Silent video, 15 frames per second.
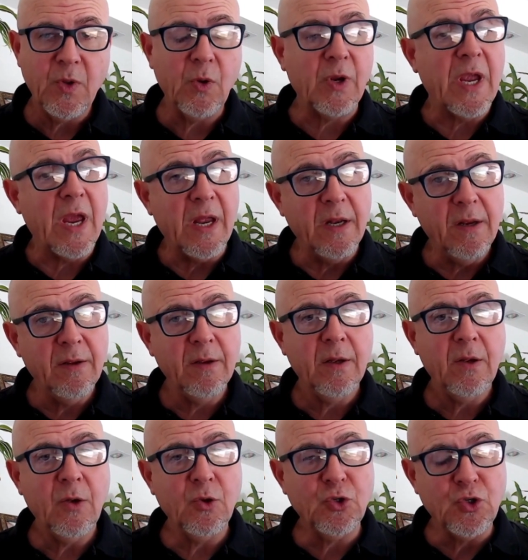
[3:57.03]
Again,
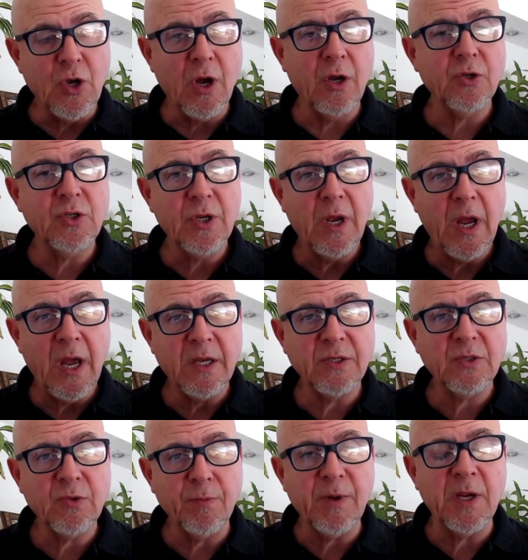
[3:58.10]
a judge
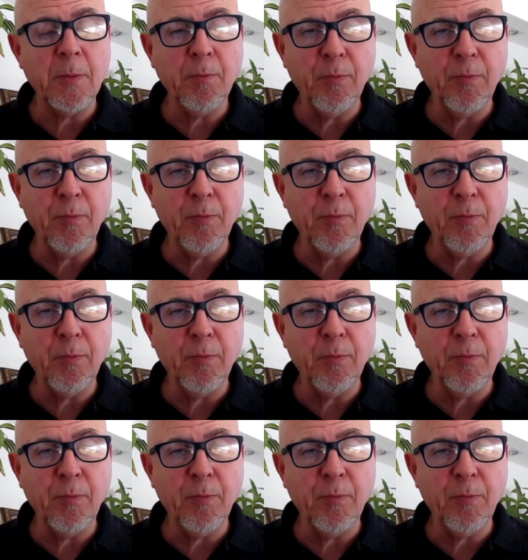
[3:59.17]
has to be